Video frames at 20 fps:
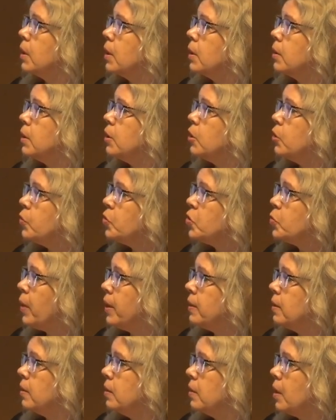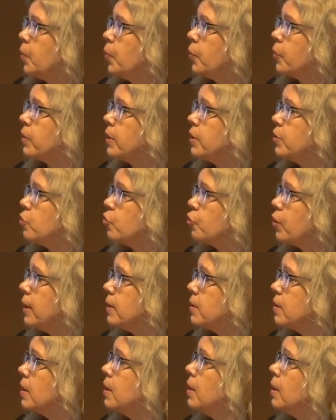induced by the temporary
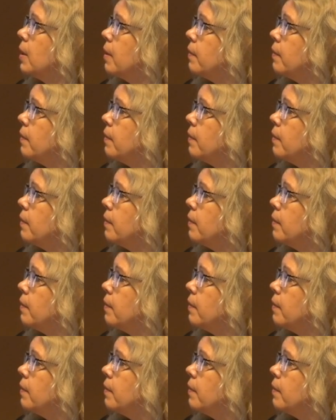stress,